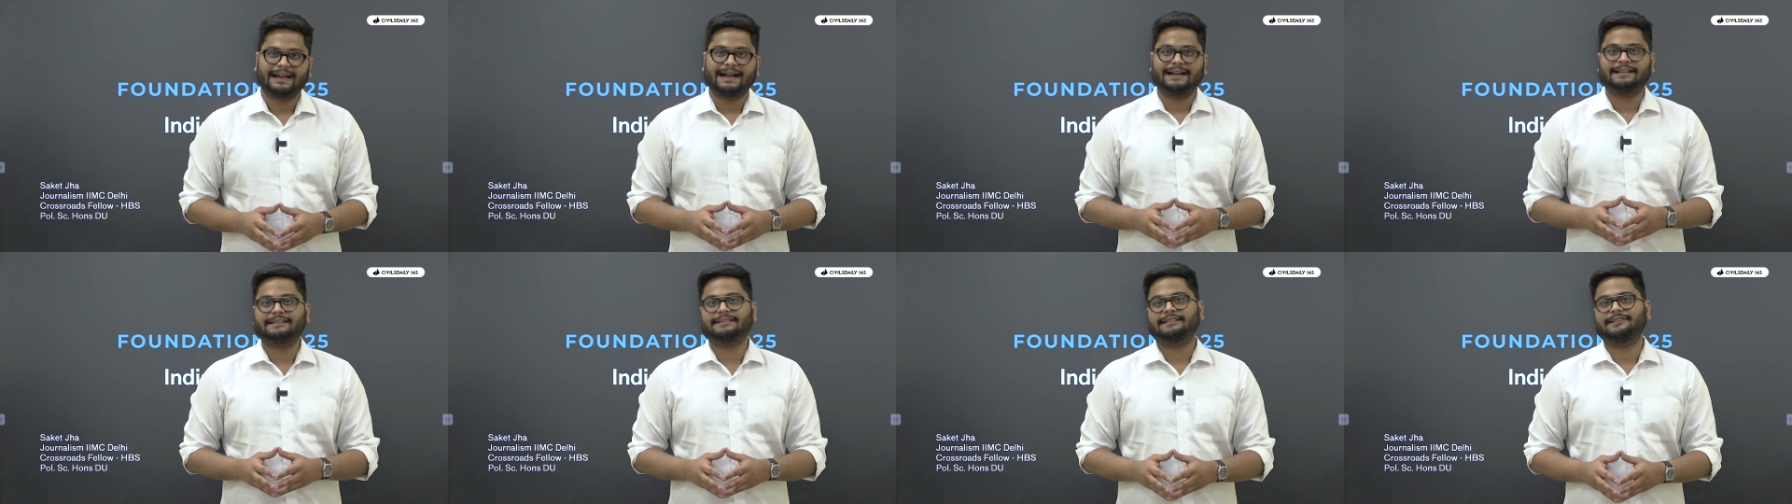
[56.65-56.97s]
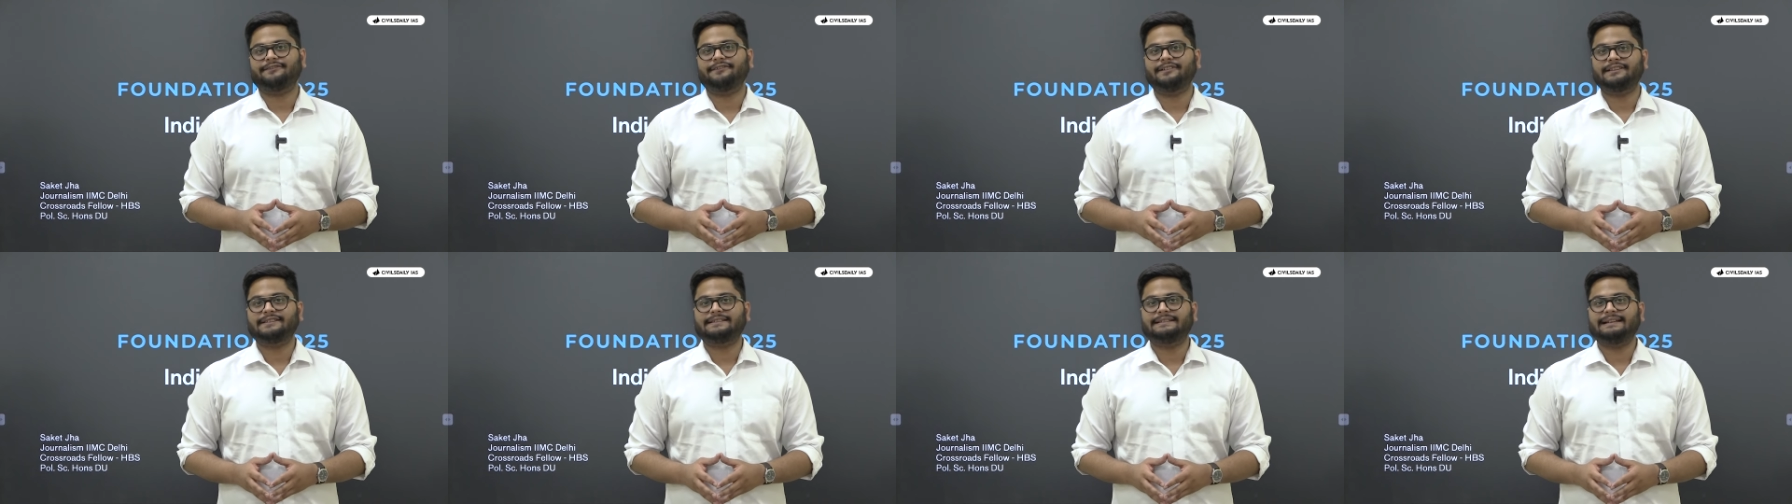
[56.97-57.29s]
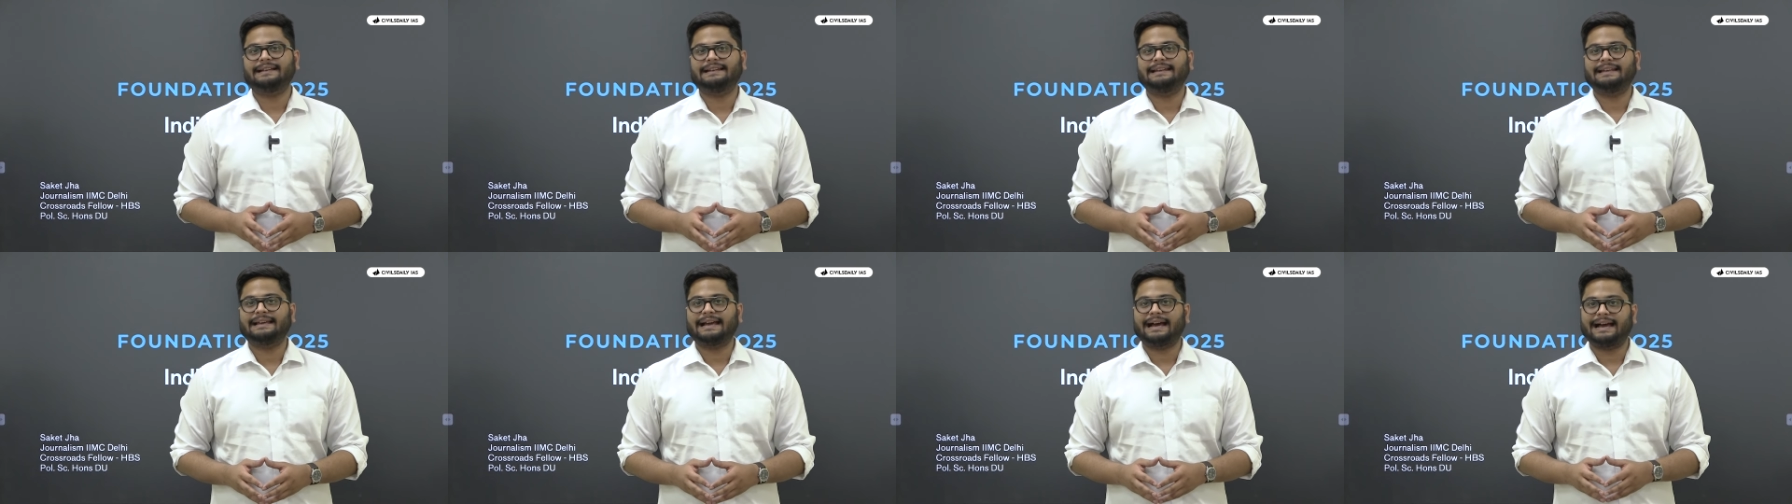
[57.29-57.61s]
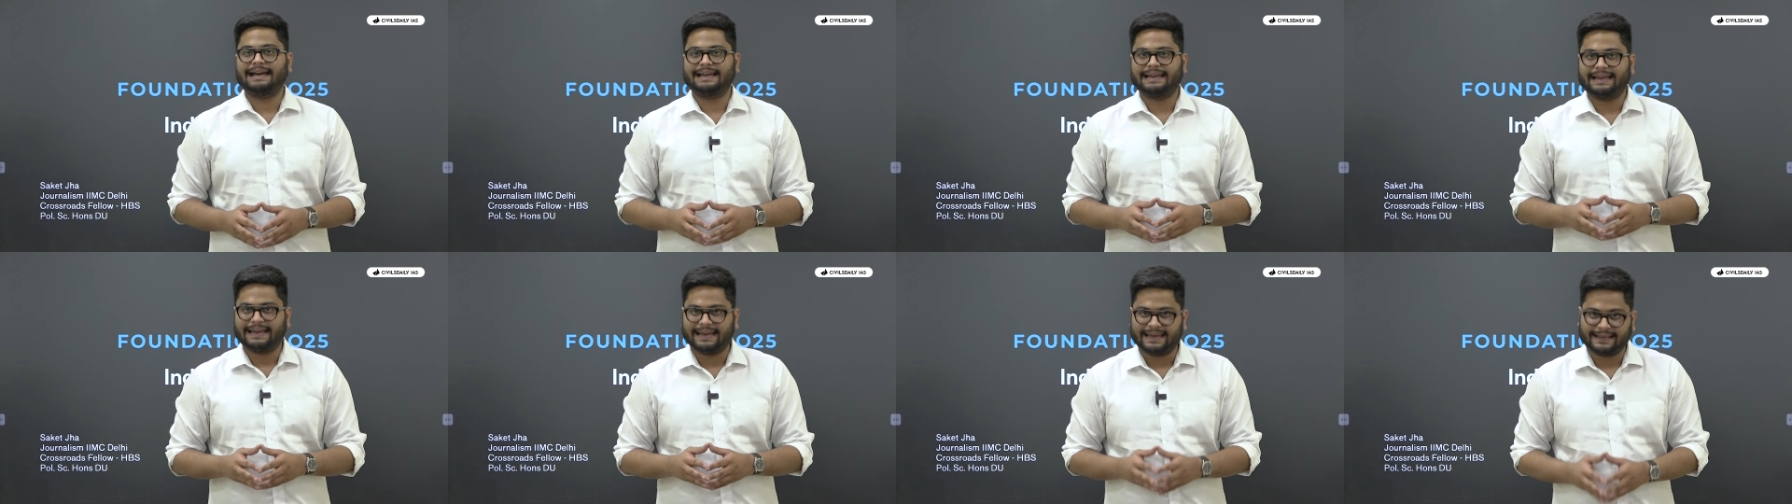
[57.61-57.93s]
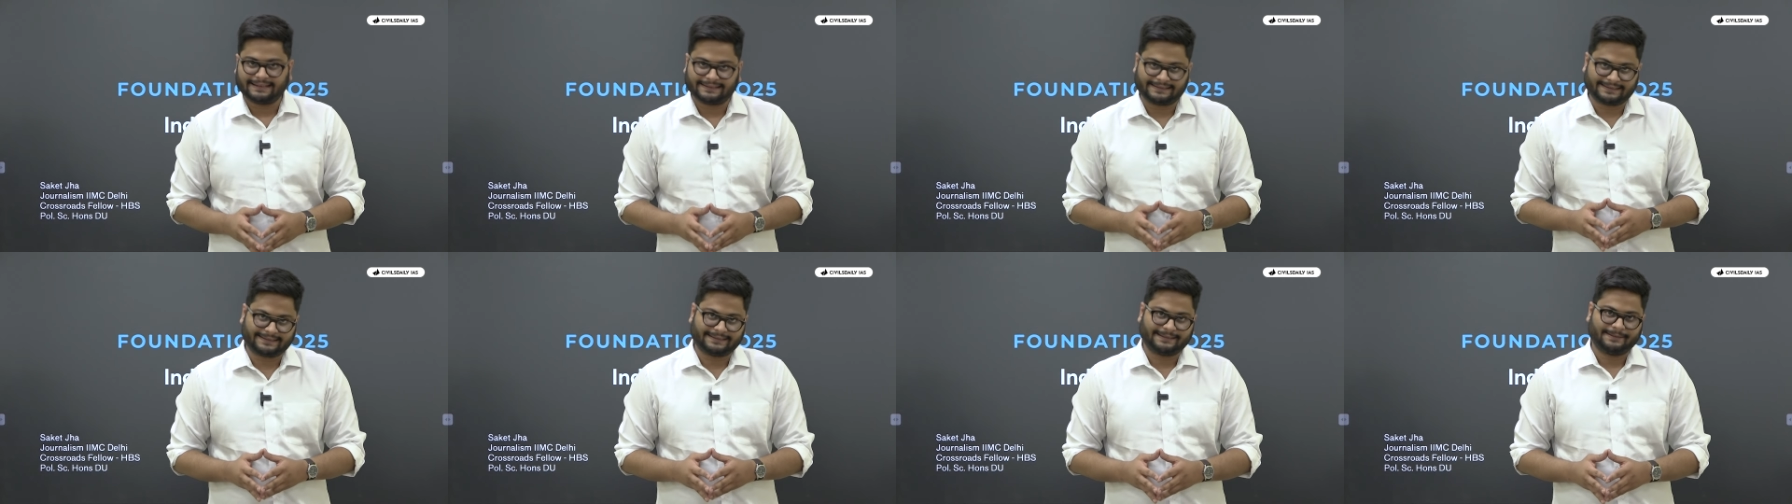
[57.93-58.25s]
at Civil's Daily I A
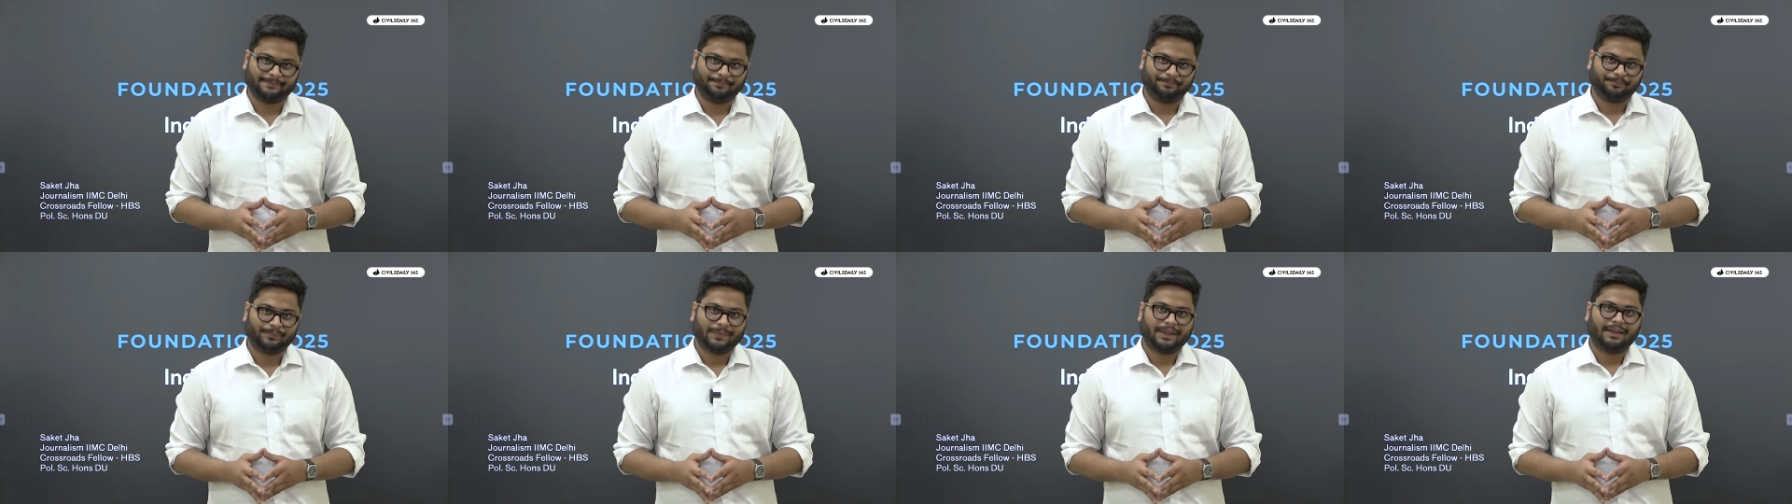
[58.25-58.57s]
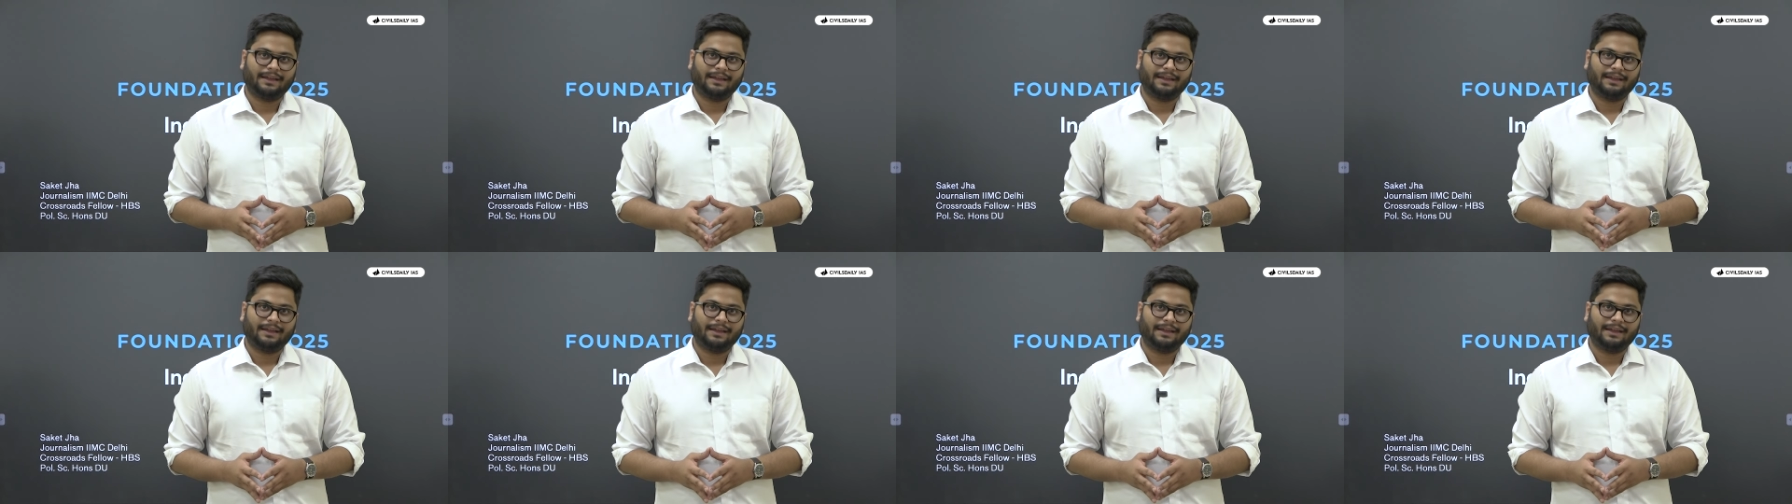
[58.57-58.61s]
S.